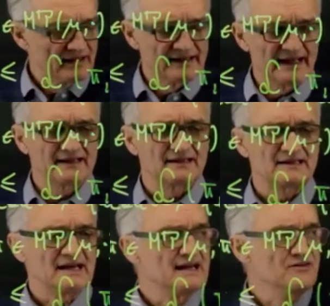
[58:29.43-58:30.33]

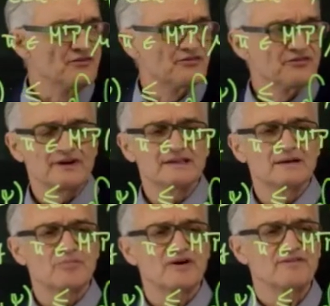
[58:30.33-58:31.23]
the inf in the
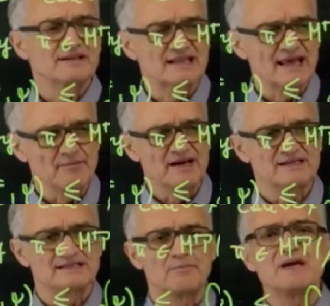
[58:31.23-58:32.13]
previous lemma
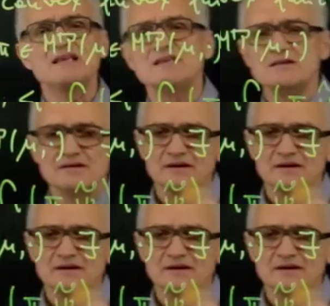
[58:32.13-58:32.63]
is a min,